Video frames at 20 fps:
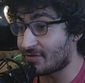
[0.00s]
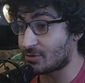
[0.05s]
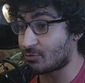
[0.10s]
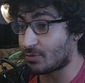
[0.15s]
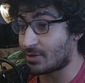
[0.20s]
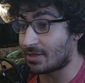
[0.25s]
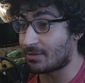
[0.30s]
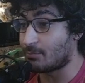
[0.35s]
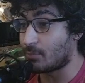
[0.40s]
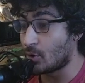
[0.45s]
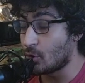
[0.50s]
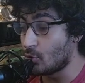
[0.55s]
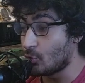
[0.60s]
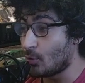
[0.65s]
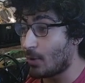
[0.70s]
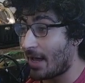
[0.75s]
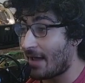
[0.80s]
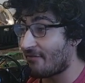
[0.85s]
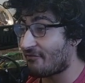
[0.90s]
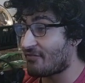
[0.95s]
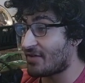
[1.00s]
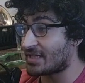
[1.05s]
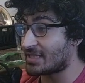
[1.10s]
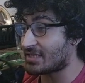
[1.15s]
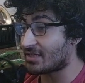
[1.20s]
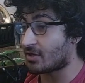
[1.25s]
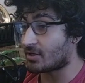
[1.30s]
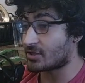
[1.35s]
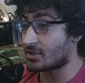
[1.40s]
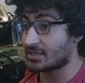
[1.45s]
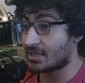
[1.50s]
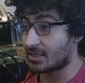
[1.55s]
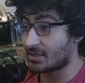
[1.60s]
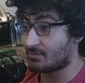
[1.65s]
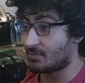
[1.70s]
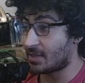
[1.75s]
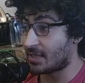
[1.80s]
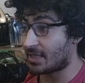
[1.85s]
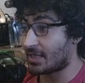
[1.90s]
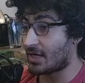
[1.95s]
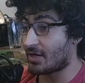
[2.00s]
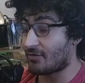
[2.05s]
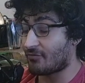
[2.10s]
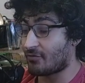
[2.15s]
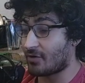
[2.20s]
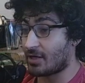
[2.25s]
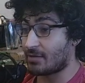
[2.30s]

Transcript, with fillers: with blue event cards, guys. Be careful,